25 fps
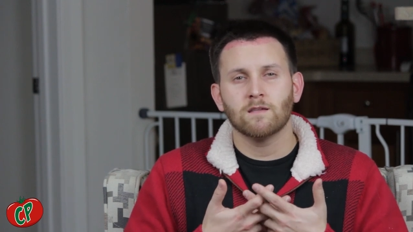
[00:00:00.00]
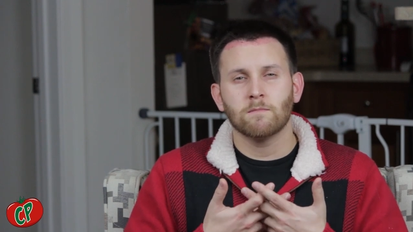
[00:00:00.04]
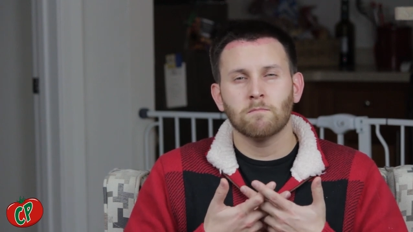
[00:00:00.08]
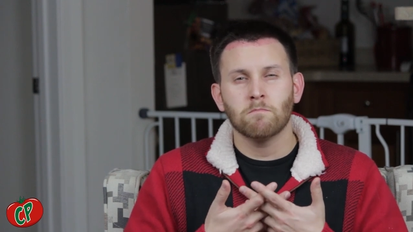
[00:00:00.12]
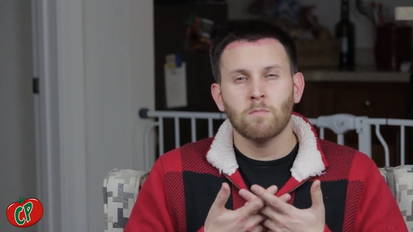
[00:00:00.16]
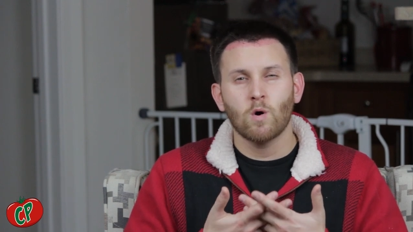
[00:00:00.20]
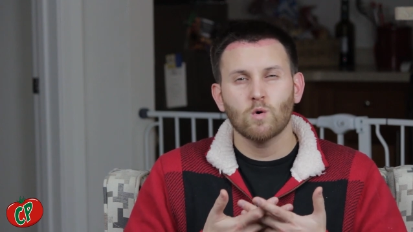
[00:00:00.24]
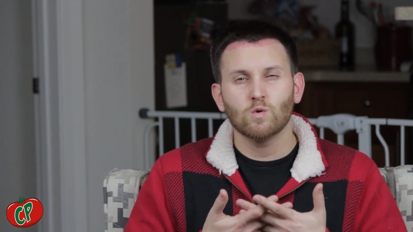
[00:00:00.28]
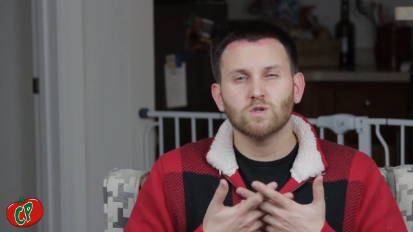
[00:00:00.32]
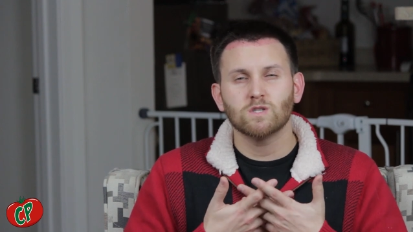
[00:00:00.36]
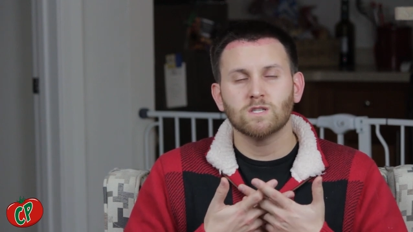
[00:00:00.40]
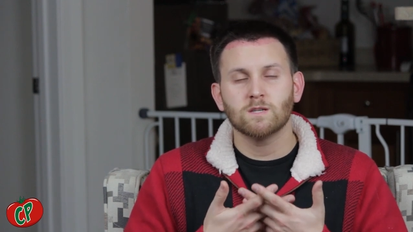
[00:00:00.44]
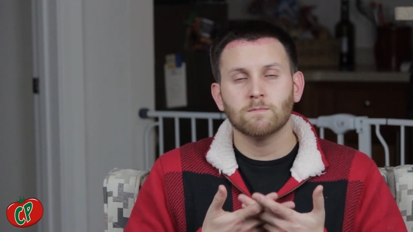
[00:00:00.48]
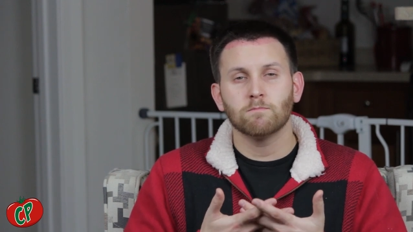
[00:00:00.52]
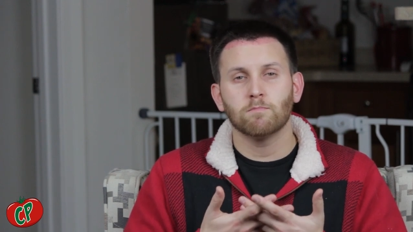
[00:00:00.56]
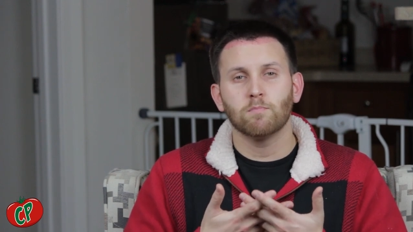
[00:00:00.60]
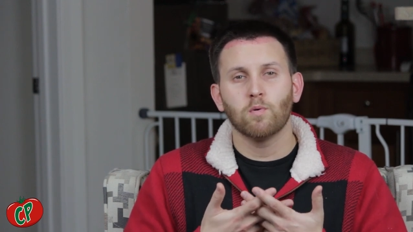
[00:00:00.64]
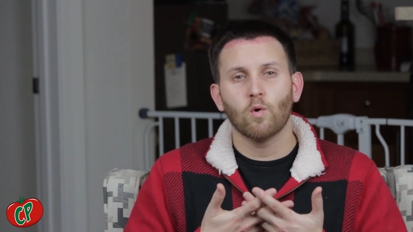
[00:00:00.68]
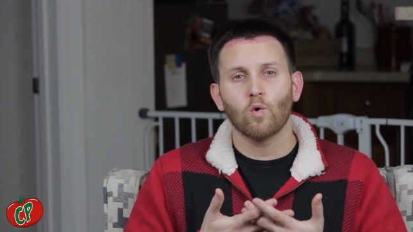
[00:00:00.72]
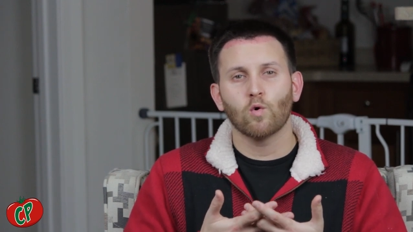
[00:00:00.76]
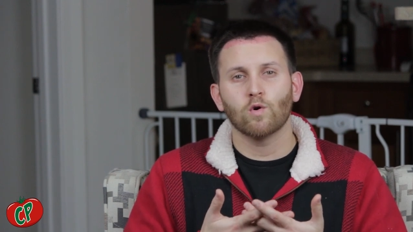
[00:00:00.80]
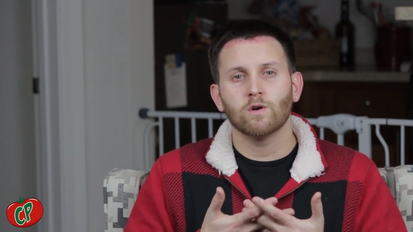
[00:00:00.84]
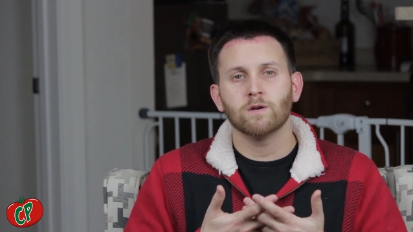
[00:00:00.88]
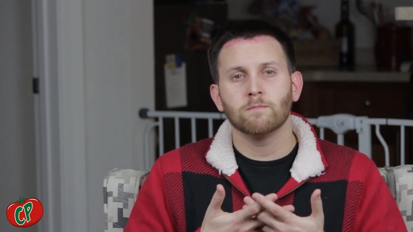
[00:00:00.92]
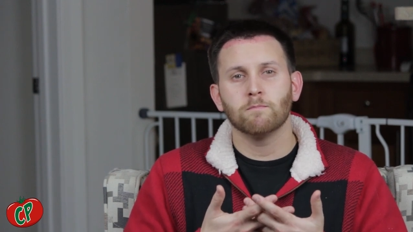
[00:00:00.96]
the most
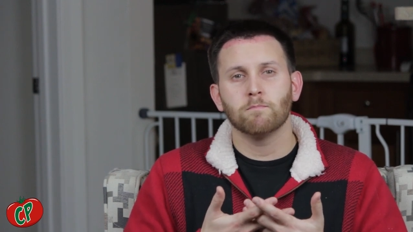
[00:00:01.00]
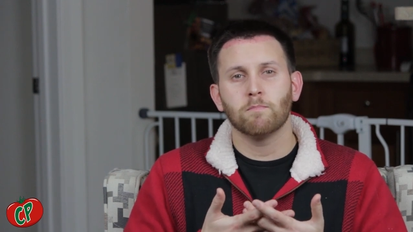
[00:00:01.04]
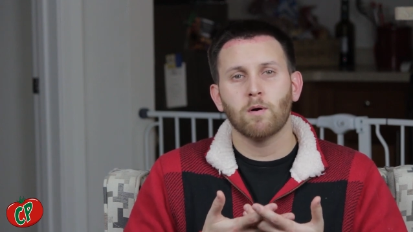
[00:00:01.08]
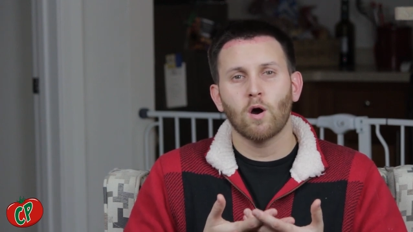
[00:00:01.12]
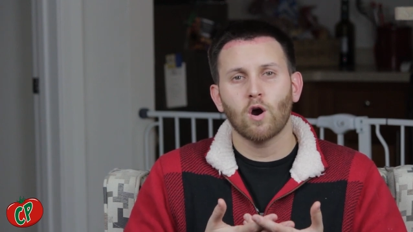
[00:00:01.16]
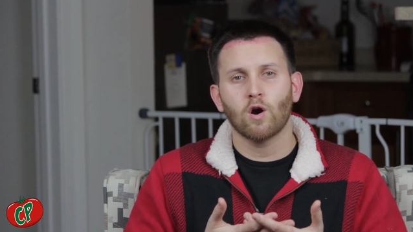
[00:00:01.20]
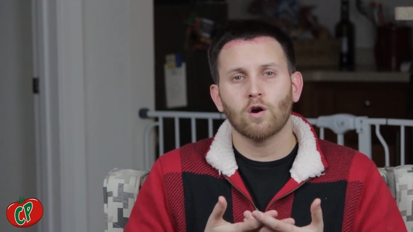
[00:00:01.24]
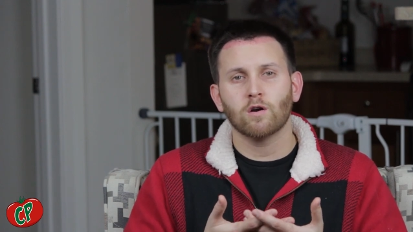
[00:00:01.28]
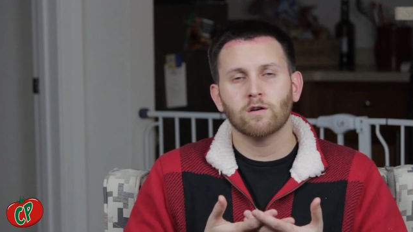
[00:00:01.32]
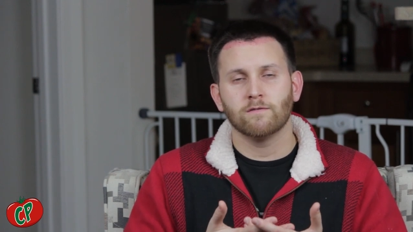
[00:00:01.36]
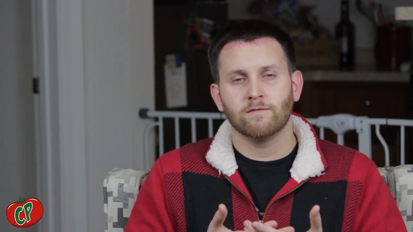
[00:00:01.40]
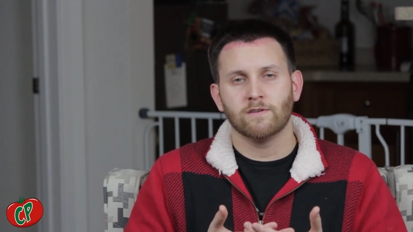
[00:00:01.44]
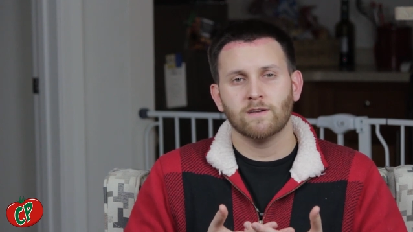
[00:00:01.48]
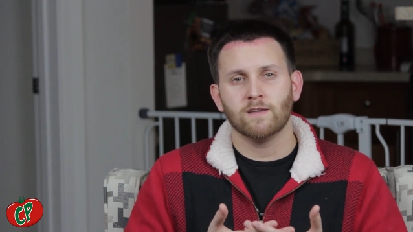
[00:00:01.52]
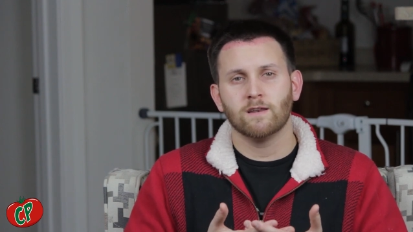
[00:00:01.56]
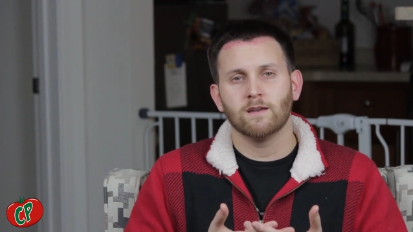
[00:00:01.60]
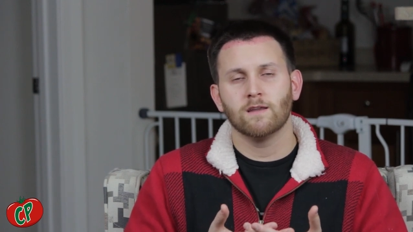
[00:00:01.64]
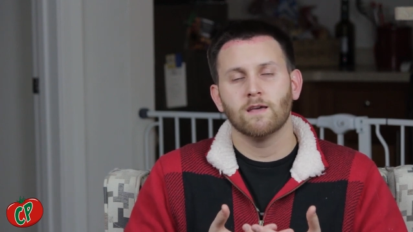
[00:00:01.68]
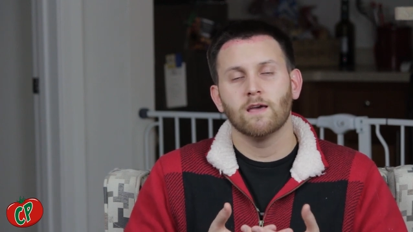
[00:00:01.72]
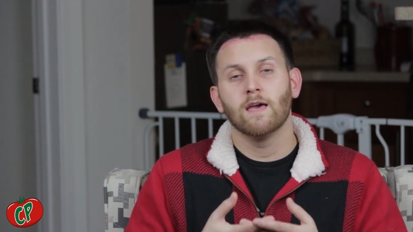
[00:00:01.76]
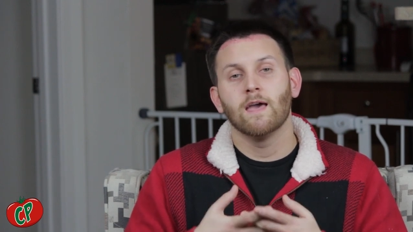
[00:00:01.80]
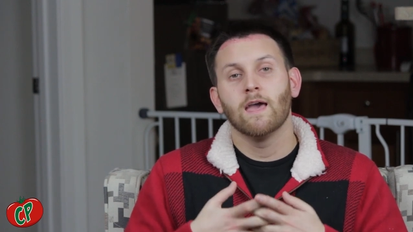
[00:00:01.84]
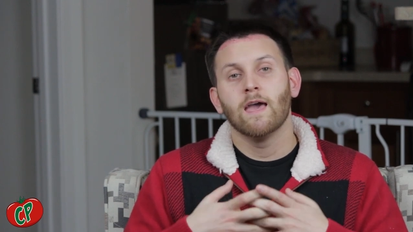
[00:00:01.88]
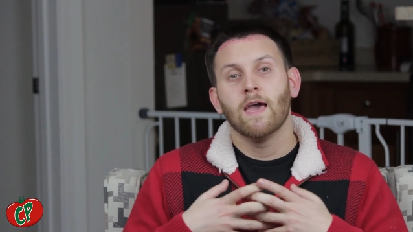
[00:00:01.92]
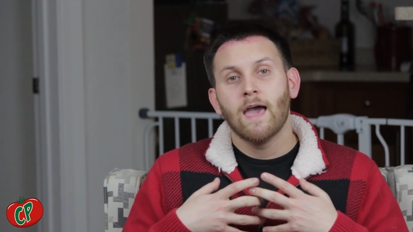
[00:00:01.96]
important part of it,